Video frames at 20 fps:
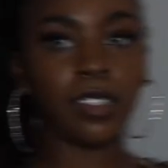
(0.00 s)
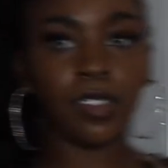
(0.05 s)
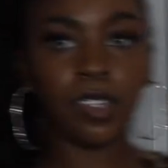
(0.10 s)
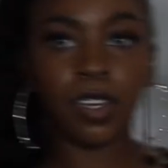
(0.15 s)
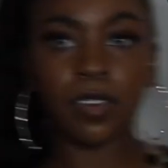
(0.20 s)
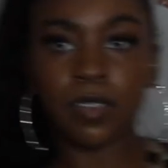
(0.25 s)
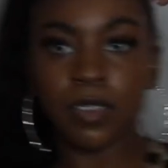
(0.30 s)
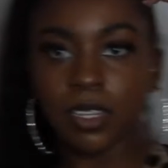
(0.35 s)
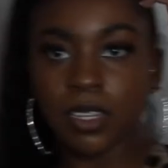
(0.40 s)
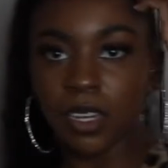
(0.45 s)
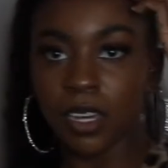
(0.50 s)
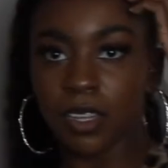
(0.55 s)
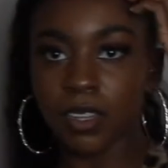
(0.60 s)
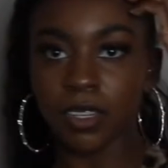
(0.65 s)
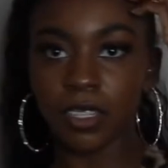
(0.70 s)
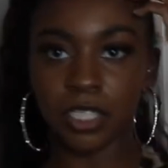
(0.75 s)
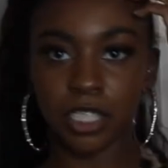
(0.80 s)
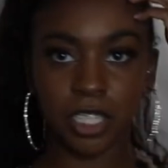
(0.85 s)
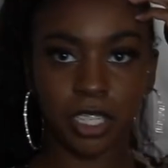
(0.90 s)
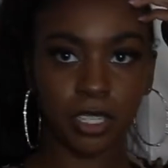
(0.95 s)
we have
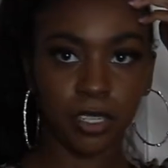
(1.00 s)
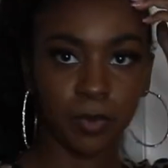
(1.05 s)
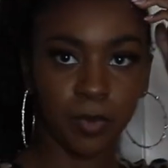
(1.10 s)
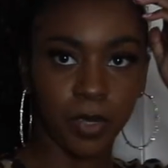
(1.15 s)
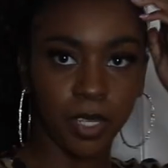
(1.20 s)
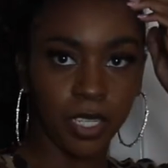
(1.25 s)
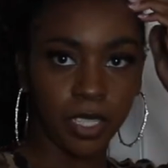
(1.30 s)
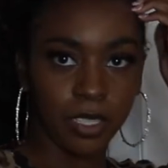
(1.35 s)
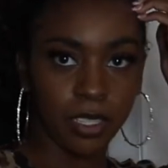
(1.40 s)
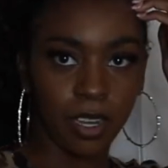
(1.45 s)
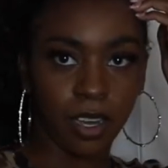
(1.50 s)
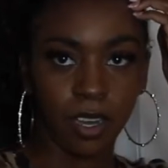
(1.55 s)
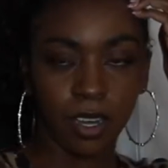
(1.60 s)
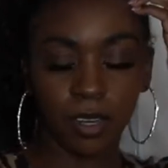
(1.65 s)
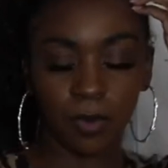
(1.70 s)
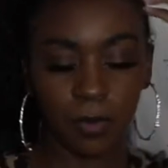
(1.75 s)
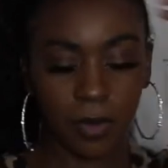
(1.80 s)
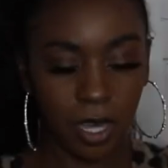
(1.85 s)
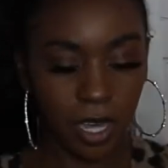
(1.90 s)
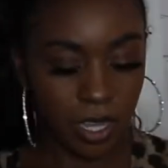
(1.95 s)
another cheetah print
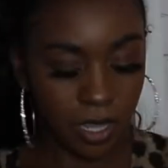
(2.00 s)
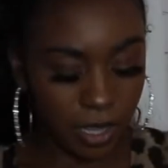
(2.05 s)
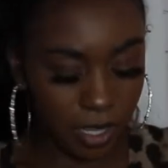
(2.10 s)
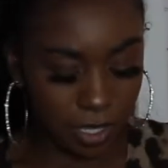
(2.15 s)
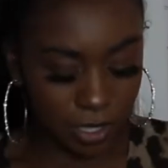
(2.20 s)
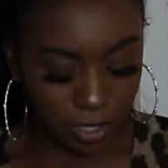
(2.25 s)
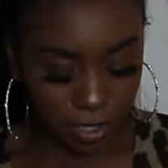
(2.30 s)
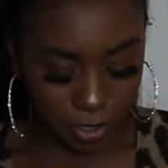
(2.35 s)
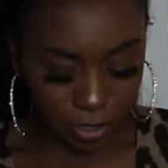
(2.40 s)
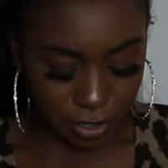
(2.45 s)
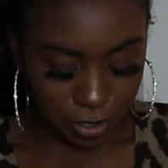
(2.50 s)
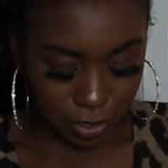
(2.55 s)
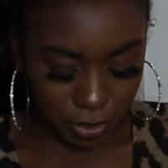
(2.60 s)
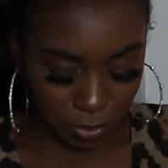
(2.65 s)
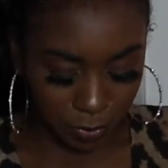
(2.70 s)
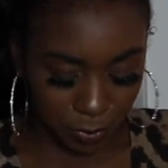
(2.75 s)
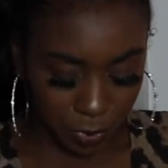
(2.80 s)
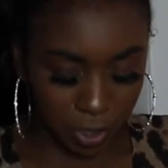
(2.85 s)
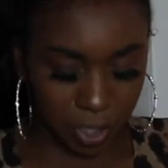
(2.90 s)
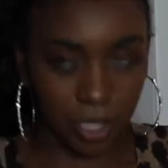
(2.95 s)
top. This is
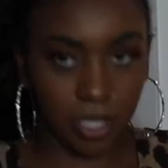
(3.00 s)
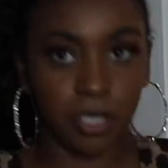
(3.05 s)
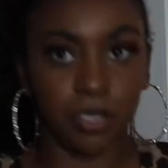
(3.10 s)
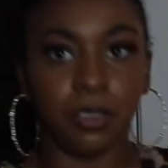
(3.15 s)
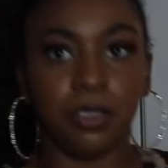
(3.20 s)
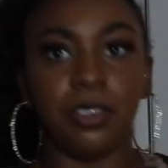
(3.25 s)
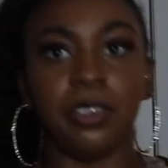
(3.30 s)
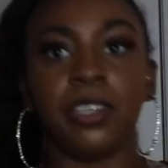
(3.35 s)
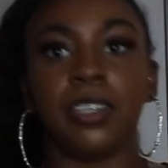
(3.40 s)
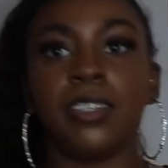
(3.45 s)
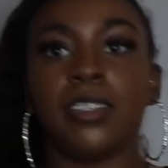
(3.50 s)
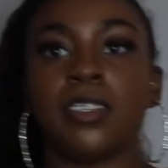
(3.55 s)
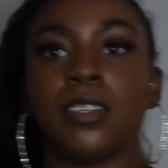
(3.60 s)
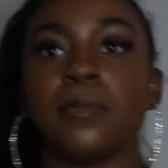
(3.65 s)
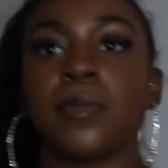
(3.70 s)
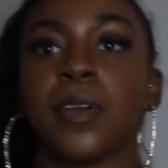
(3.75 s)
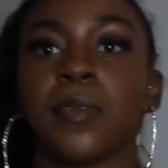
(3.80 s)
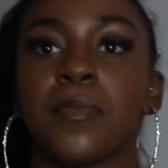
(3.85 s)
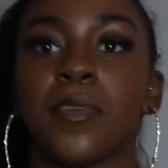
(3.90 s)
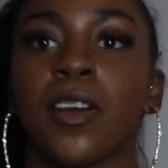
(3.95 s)
super cute. You can see
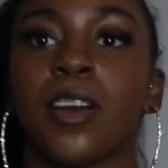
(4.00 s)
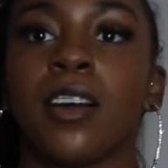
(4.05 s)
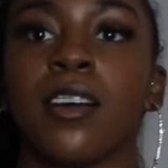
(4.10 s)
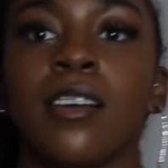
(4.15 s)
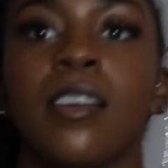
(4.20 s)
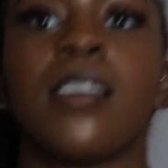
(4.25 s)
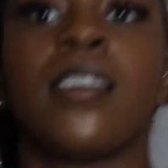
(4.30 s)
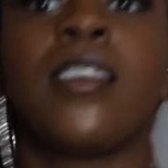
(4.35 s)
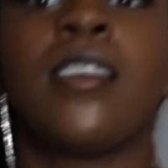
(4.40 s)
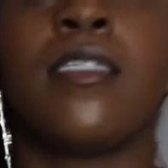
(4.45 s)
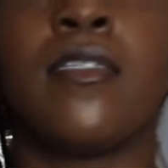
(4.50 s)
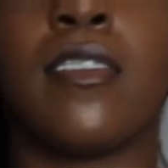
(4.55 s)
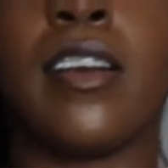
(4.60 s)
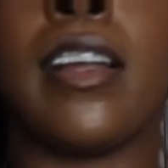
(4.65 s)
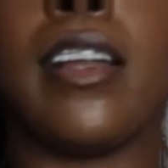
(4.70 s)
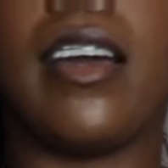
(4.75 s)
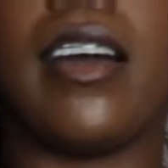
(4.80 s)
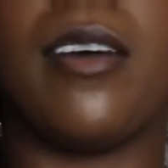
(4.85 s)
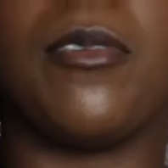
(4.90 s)
my bra right now.